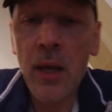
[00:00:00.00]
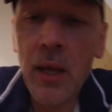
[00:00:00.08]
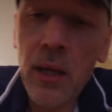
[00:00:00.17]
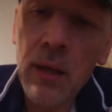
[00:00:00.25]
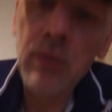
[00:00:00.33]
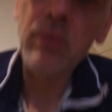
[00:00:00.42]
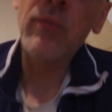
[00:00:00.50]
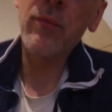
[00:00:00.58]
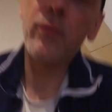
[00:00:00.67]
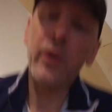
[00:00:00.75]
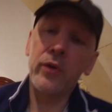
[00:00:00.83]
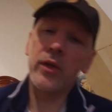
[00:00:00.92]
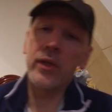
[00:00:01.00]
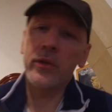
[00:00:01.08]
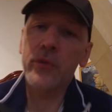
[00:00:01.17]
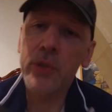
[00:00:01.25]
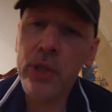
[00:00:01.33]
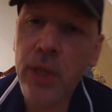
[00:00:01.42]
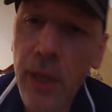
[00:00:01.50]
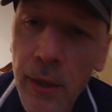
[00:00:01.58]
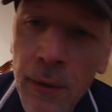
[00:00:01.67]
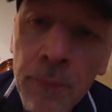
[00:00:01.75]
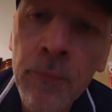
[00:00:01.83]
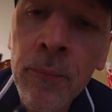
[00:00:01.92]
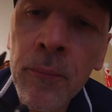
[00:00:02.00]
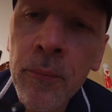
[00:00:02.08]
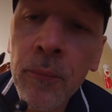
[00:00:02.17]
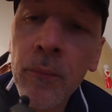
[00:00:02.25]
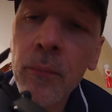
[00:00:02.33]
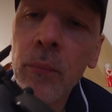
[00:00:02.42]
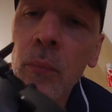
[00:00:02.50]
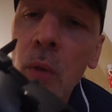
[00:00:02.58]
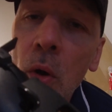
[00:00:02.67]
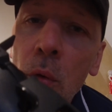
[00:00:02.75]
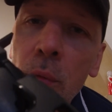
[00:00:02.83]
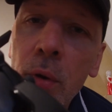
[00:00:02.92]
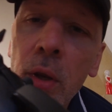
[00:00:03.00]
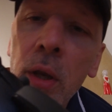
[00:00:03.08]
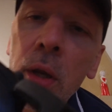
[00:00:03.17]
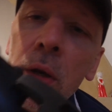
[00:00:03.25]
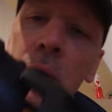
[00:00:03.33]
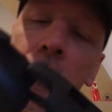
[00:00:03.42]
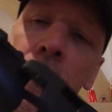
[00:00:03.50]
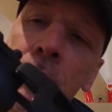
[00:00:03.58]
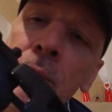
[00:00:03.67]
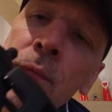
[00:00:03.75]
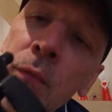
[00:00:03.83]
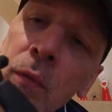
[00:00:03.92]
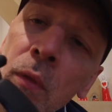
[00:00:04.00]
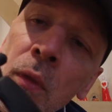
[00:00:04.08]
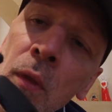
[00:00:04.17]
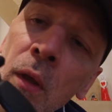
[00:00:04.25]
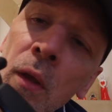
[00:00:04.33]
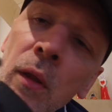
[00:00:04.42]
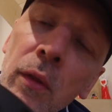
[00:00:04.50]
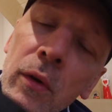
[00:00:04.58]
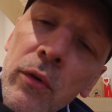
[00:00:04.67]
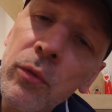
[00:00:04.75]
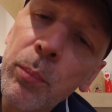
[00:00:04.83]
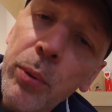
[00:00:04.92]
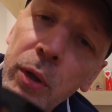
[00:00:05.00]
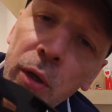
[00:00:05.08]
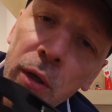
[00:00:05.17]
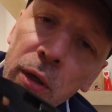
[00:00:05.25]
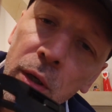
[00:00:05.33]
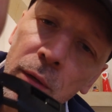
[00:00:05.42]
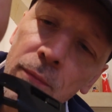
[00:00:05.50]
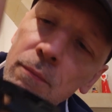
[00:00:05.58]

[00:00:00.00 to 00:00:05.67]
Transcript: And very interesting, over here there is a plug